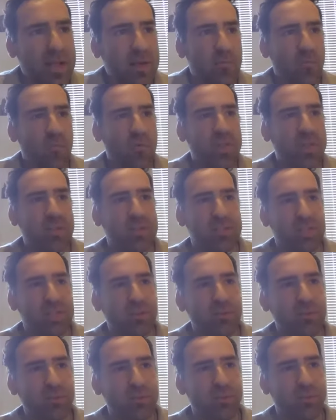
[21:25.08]
when the
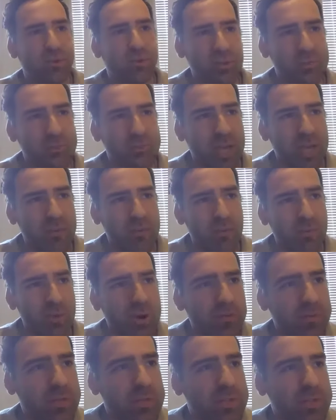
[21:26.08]
central authorities became
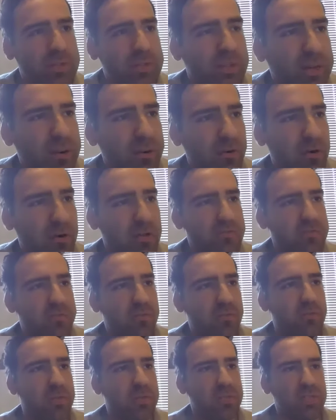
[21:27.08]
aware of this at the end of the
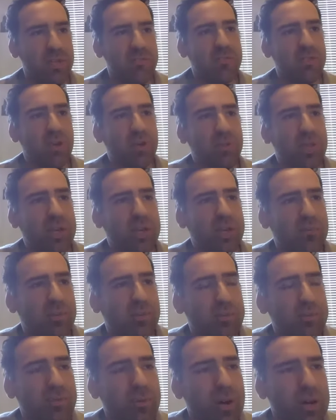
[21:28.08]
1940s, even though they didn't
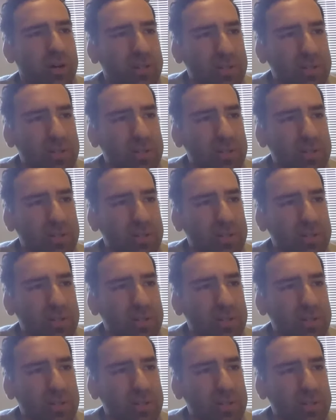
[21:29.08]
provide